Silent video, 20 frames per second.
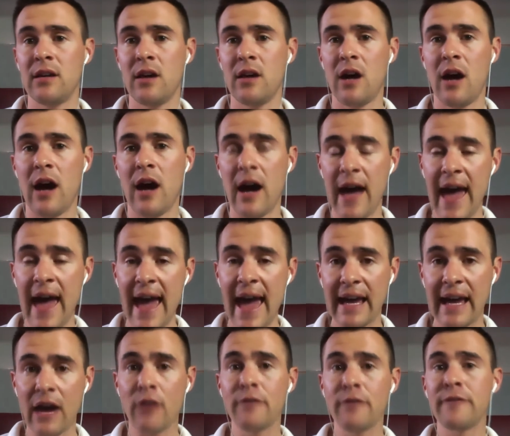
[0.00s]
a
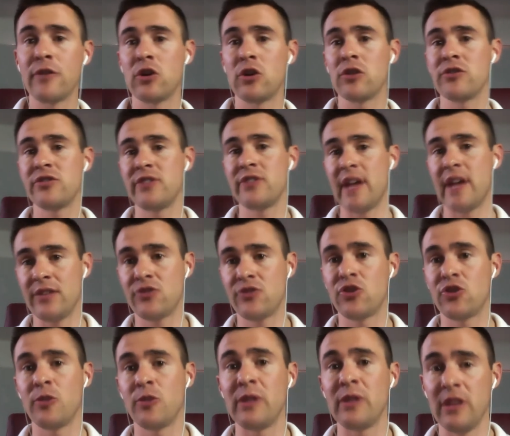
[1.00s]
Hangout first and
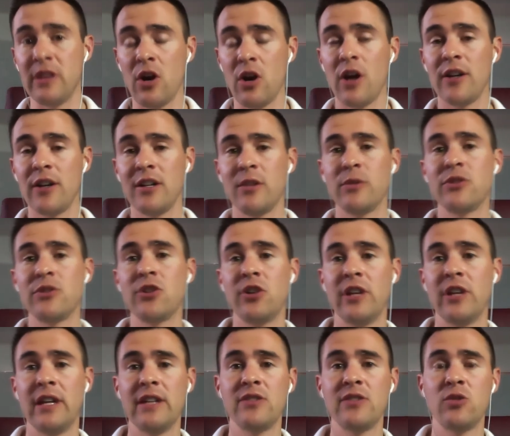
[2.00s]
stripping the audio and turning it
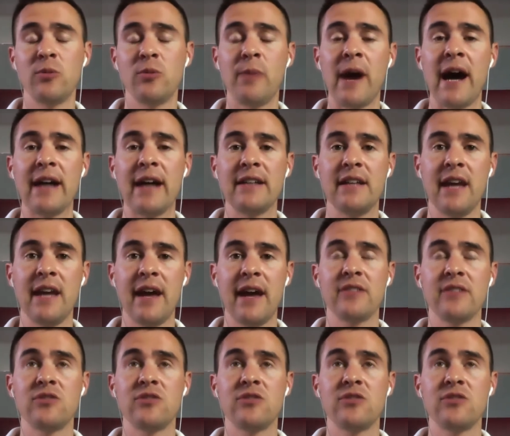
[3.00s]
into a podcast